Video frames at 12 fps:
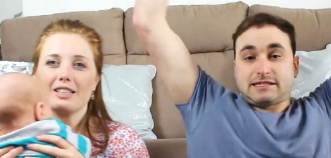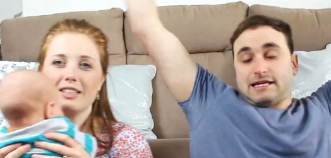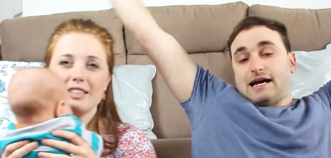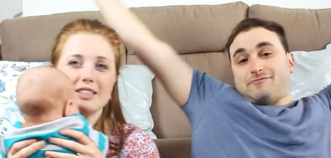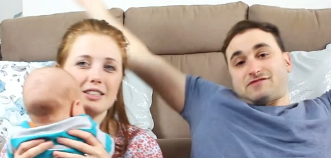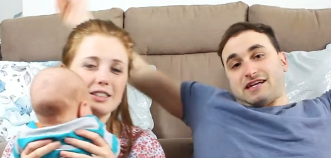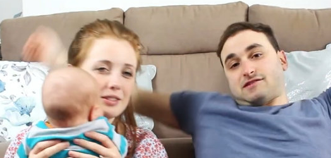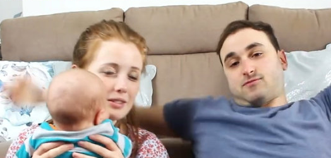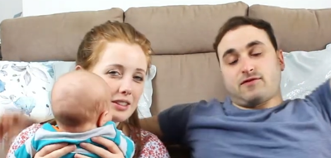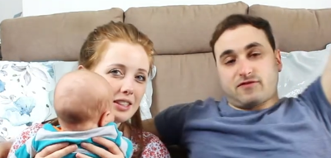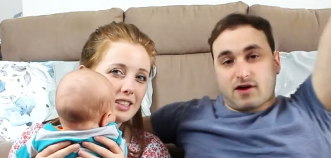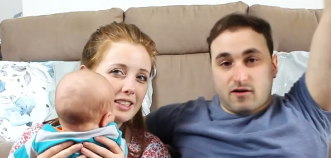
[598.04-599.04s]
Speaker 1: is the
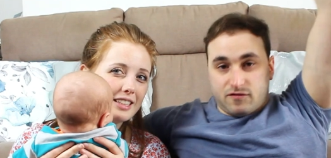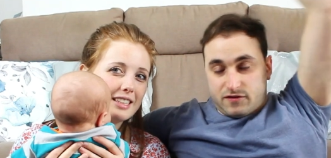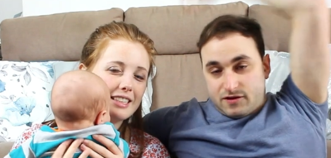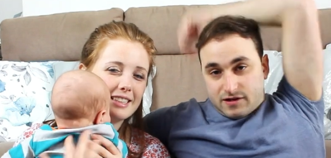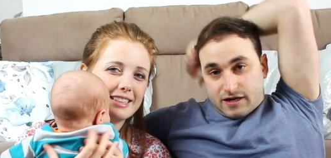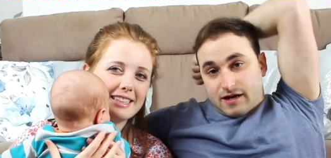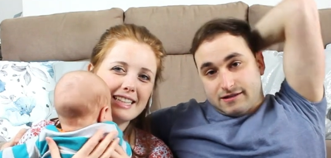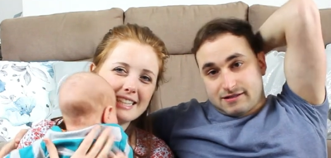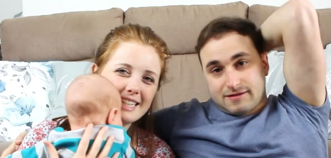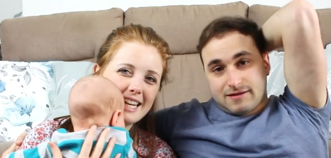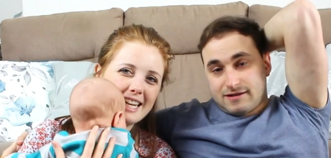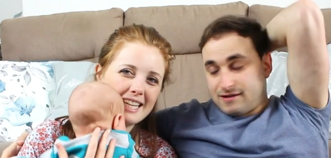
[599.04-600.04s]
updates we've got for you
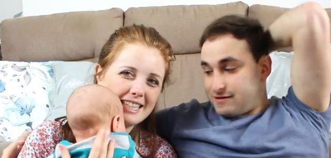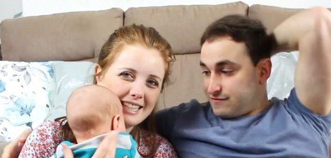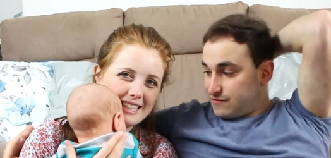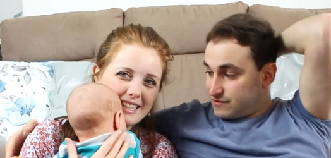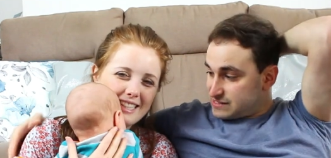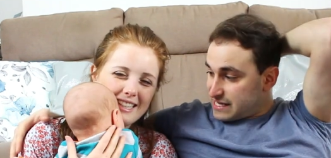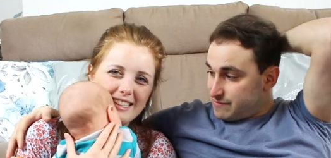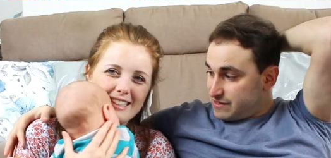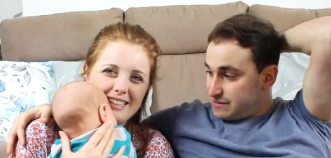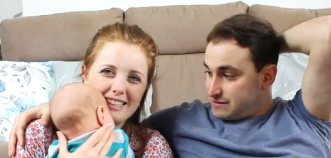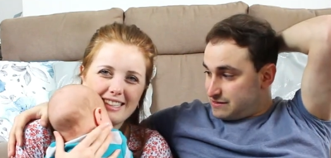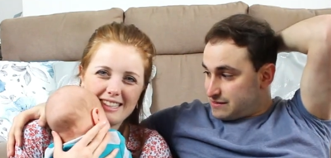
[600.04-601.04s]
guys uh, for
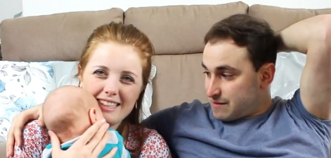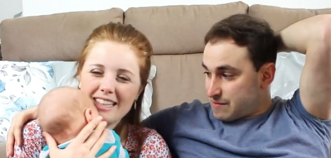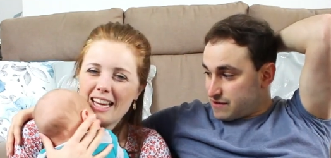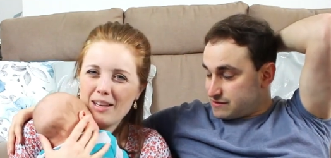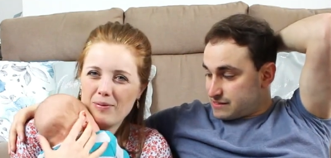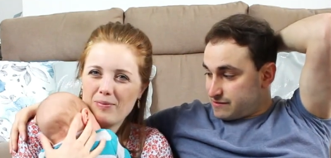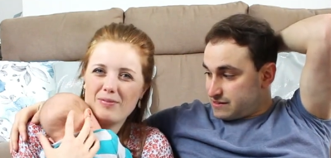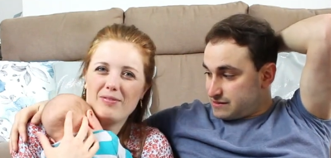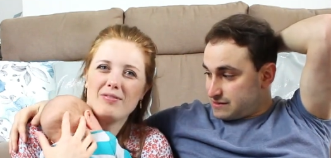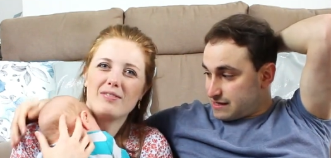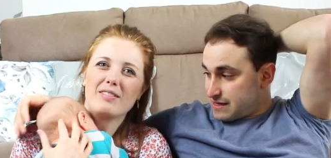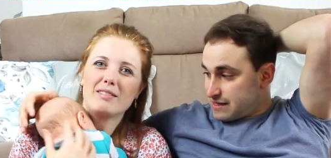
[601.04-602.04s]
Damon about yeah.
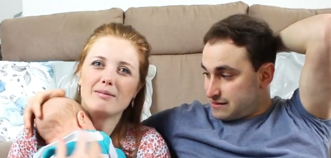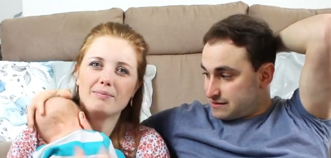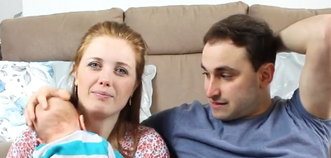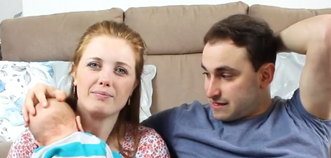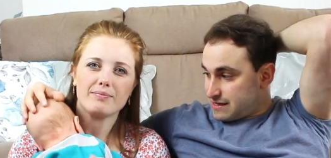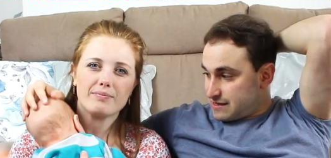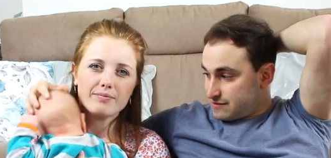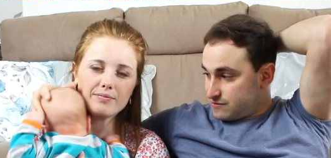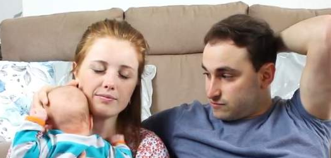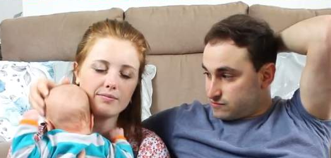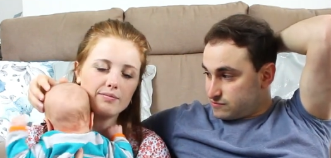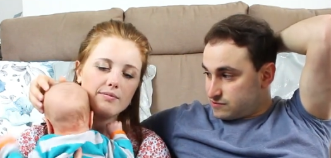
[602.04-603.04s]
Damon, and uh,
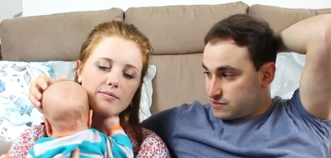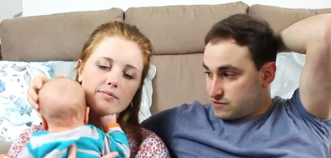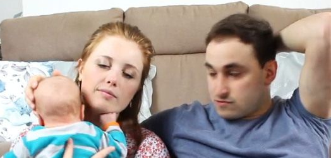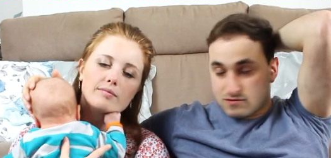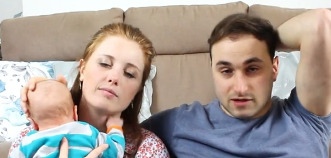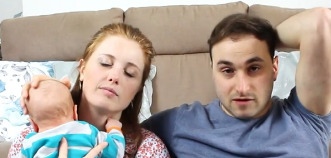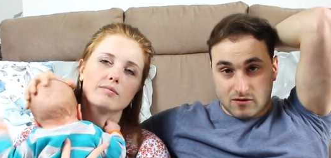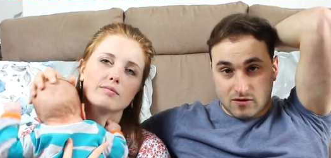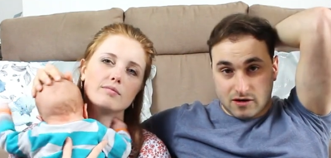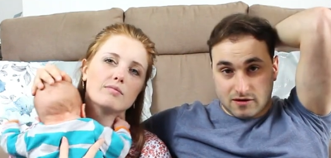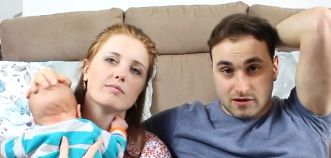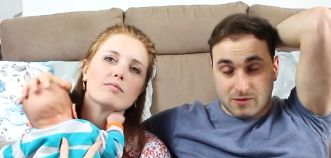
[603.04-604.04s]
we'll soon give
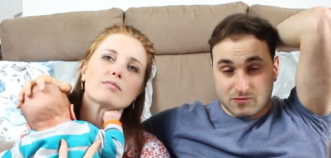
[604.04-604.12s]
you another